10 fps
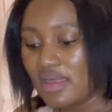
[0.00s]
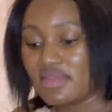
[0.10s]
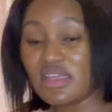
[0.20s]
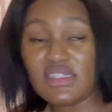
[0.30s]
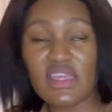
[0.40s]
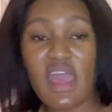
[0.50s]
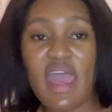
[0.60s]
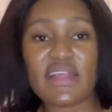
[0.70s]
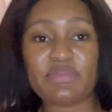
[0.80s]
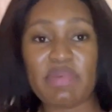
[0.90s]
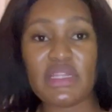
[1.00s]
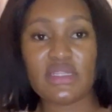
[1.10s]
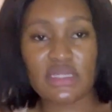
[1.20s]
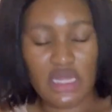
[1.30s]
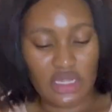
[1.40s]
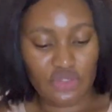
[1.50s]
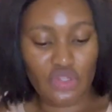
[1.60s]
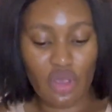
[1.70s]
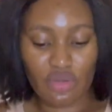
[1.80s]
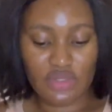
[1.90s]
this year has been
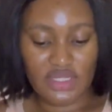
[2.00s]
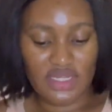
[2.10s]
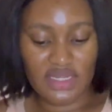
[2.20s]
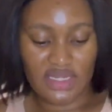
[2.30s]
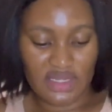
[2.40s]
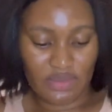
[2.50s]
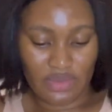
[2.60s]
totally